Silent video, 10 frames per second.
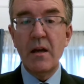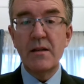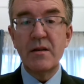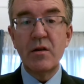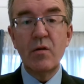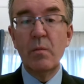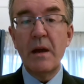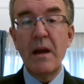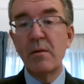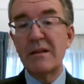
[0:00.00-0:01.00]
So you'll
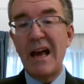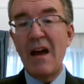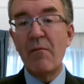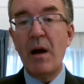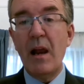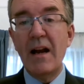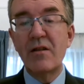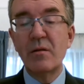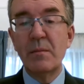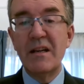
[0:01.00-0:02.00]
be able to have
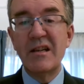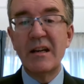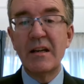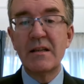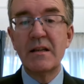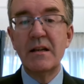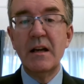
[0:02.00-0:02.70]
bilateral meetings.